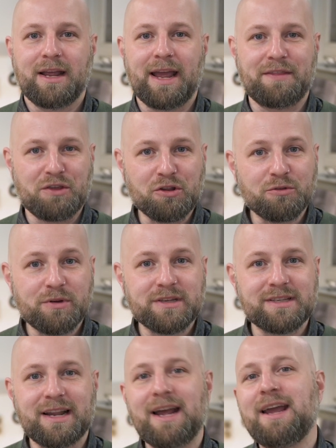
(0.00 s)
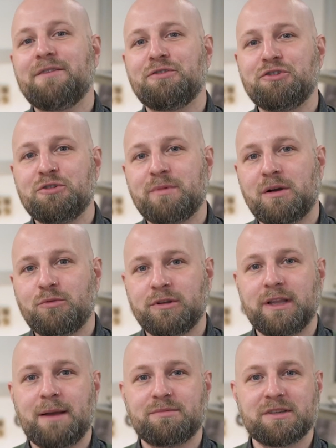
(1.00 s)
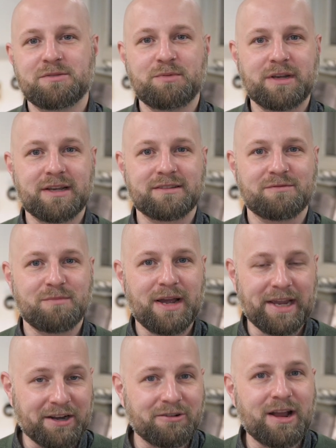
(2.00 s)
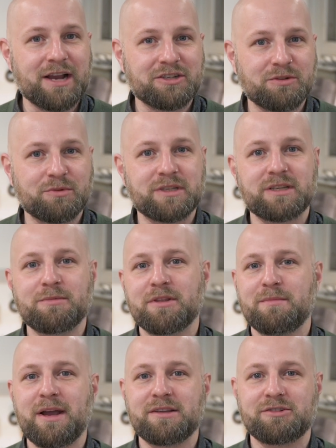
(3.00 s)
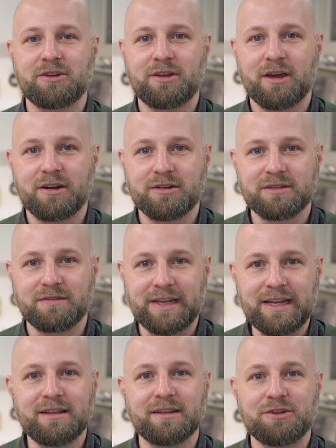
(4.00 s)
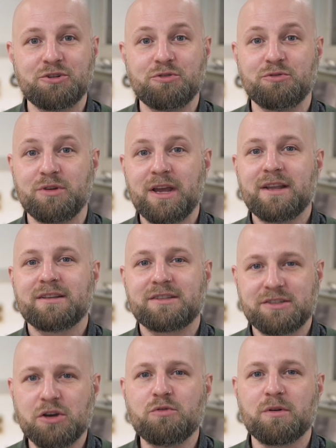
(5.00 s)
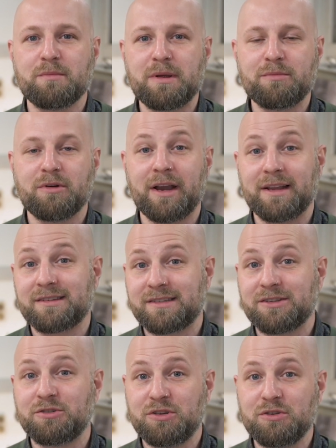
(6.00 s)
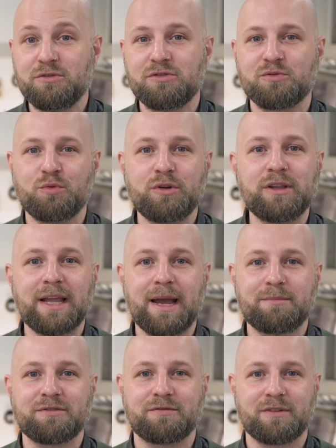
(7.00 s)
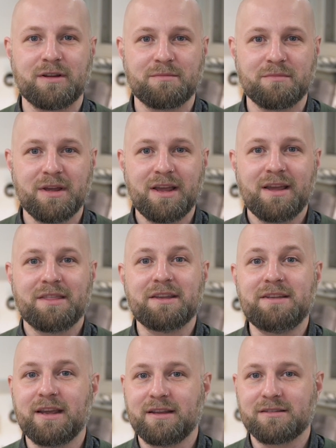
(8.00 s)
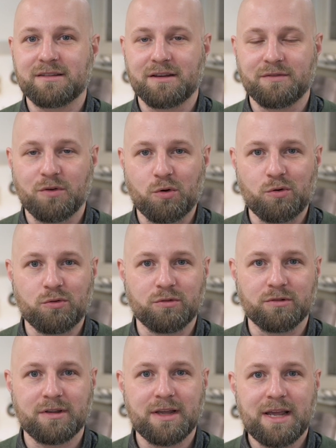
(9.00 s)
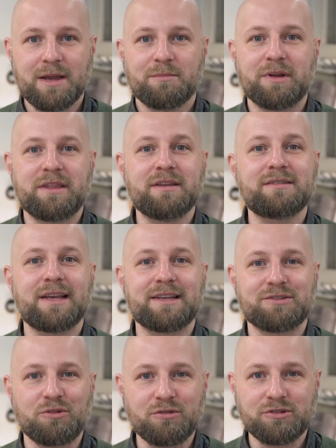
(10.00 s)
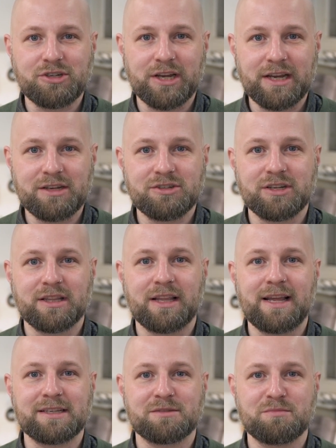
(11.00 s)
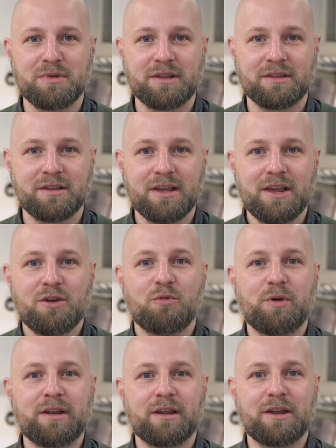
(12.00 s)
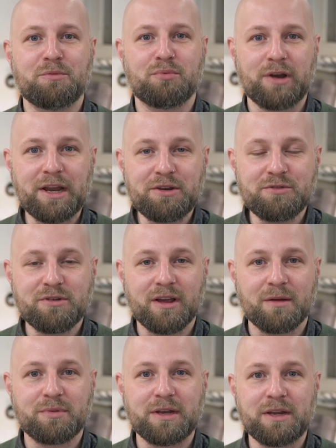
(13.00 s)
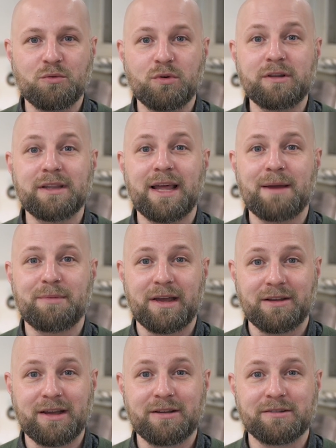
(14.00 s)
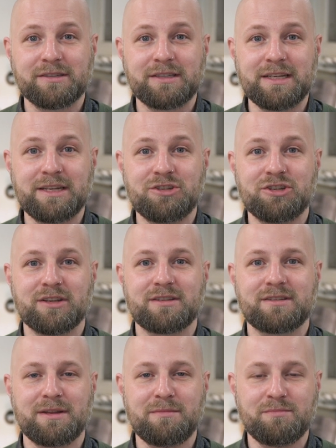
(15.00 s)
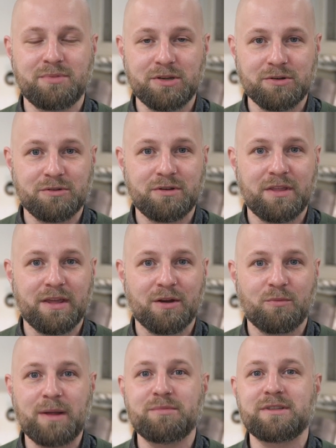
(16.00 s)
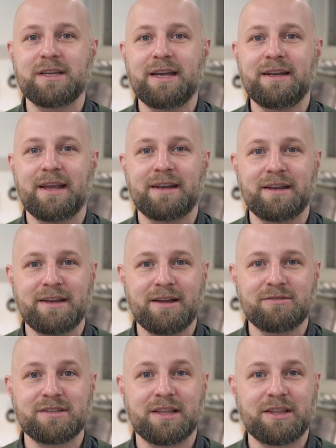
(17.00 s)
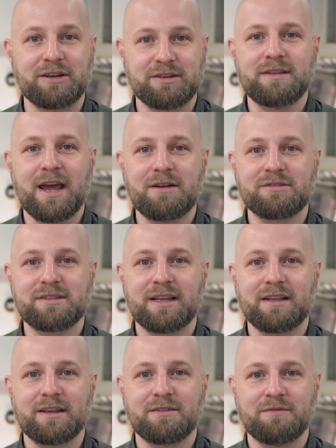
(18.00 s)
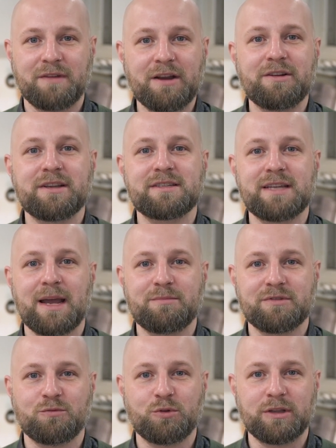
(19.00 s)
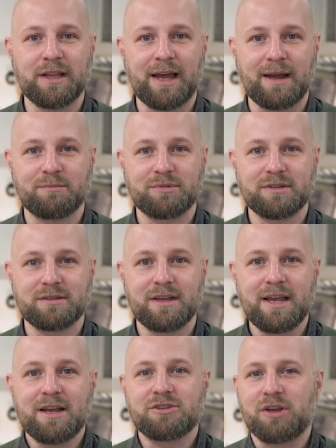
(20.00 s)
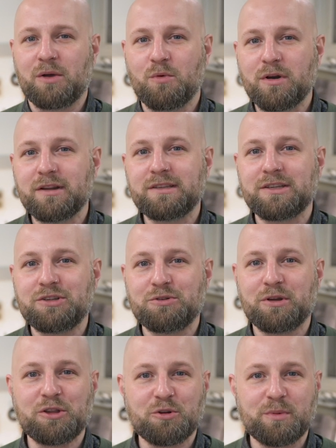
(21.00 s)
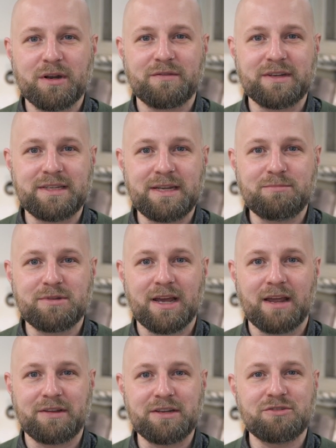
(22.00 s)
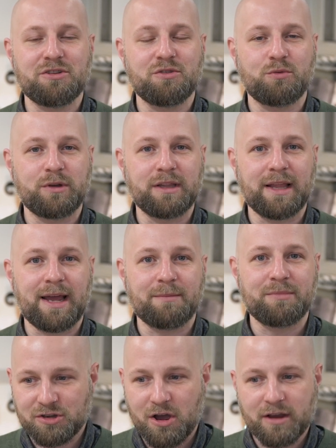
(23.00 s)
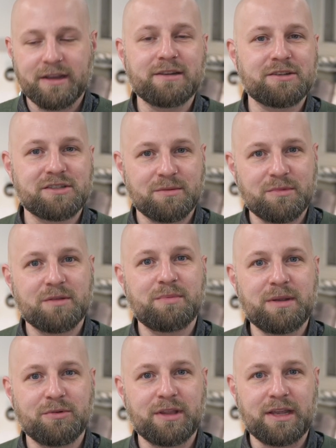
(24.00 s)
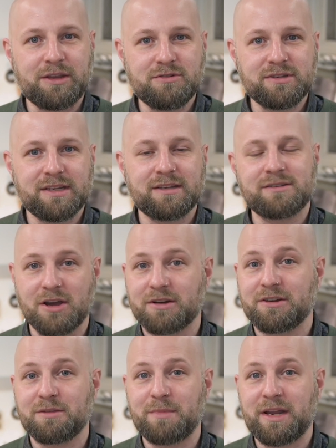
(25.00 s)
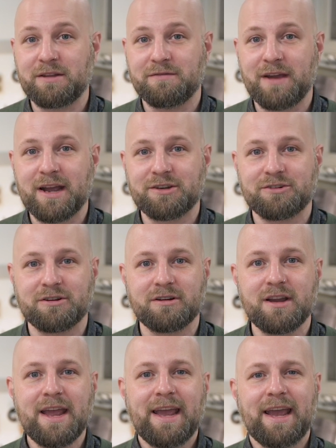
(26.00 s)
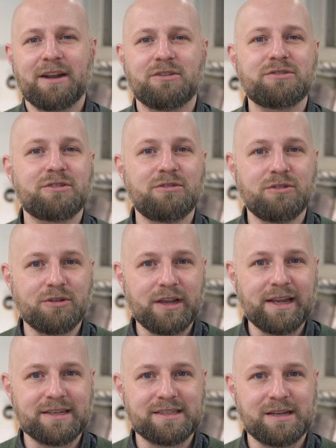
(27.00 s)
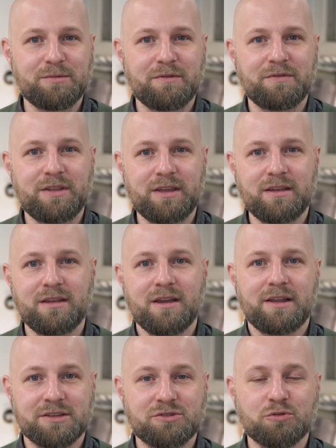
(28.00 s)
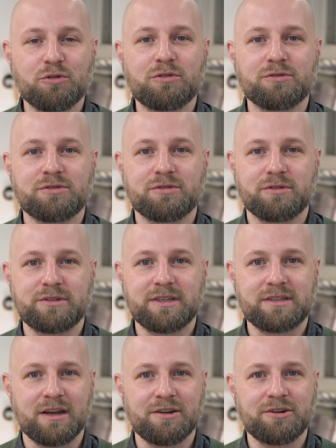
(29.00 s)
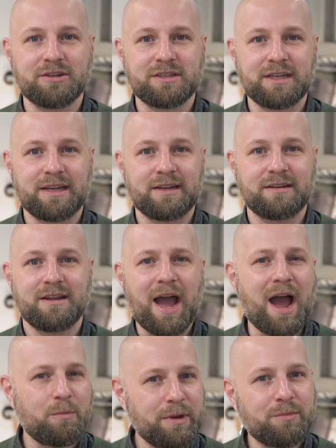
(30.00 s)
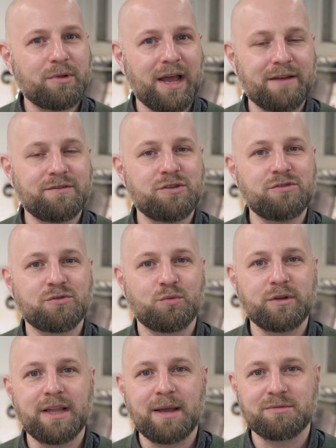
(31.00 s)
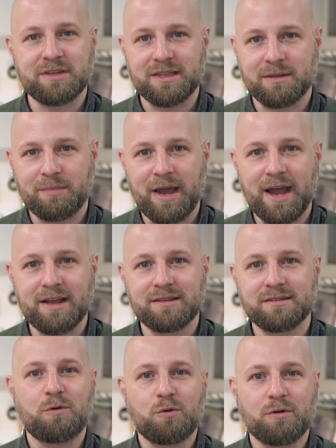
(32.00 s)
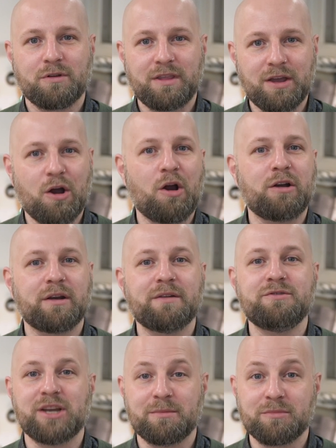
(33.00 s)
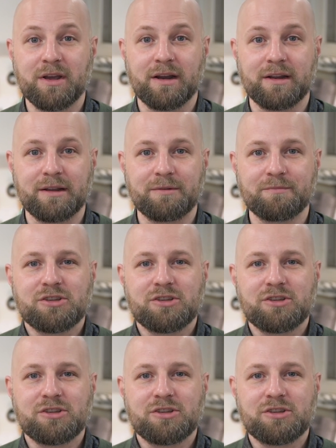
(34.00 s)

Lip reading: And the only reason I ever knew about wood laps is because of my interaction with some of the master cutters of England who still remember and still use wood laps from the days of old. But this has all changed in the last month when a brand new company, Wood Lap LLC, just debuted their website and announced that they're now selling various types of wood laps. So I wanted to do a little bit of a deep dive into the wood lap, talking to some of the people that use it, talking to the manufacturer, and also looking at some of the historical sources to understand how people have used wood laps in the past for the art of gem cutting.